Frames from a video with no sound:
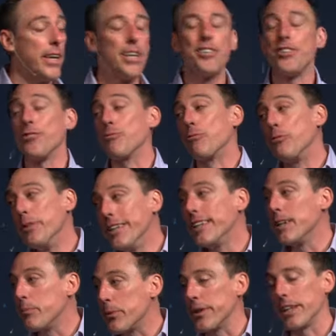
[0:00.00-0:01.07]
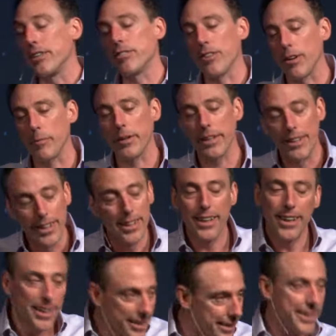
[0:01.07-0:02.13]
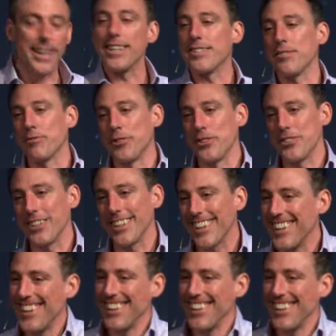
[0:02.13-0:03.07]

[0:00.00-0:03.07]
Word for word: She's really pretty. So, I mean, that's the first thing.